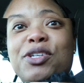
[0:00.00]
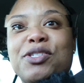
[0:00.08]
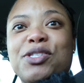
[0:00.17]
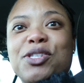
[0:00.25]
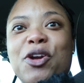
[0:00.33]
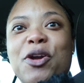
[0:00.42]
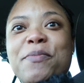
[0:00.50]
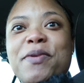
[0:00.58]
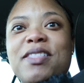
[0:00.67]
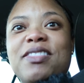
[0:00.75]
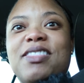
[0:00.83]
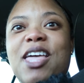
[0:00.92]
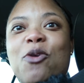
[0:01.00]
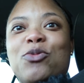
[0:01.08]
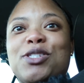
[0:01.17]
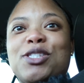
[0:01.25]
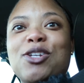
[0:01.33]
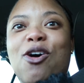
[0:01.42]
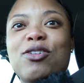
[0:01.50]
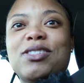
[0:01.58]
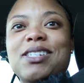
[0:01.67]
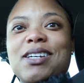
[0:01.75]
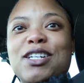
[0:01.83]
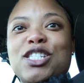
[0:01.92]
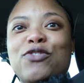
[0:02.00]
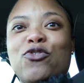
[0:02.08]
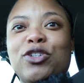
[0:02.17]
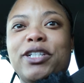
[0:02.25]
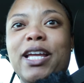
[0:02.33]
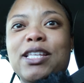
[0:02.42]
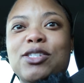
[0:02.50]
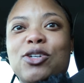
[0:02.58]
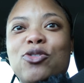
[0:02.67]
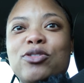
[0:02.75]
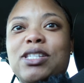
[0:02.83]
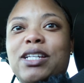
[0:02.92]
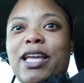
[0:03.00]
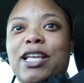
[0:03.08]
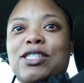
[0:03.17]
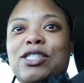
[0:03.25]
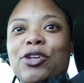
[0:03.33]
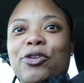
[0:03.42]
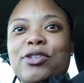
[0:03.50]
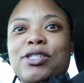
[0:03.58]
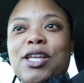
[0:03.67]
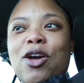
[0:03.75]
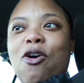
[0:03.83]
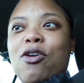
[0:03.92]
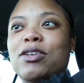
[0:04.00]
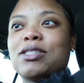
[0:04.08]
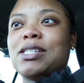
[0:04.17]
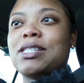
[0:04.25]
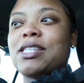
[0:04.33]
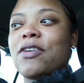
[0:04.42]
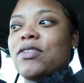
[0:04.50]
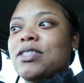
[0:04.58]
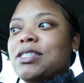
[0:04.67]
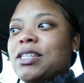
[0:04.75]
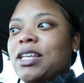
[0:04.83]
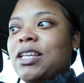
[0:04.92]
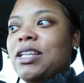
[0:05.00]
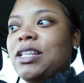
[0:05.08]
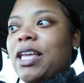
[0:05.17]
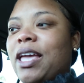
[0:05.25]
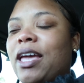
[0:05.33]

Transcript: The sermon that was taught to us four days ago, today is Thursday, August the 17th.